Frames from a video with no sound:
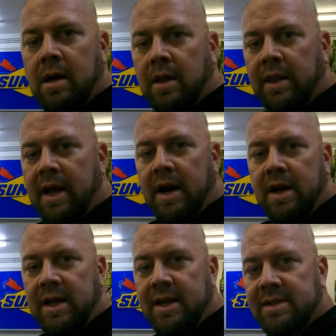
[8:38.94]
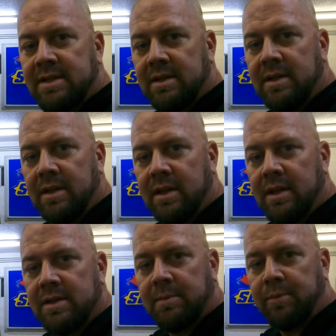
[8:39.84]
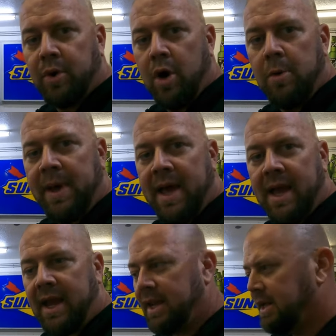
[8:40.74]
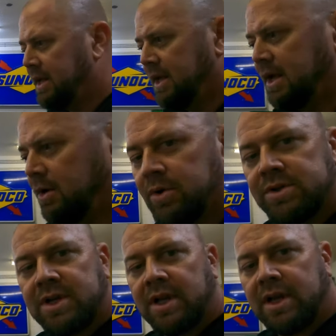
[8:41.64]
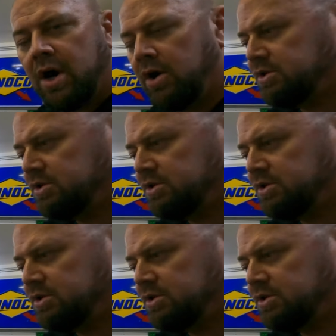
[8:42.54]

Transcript: And there it is, some propane. We're just gonna go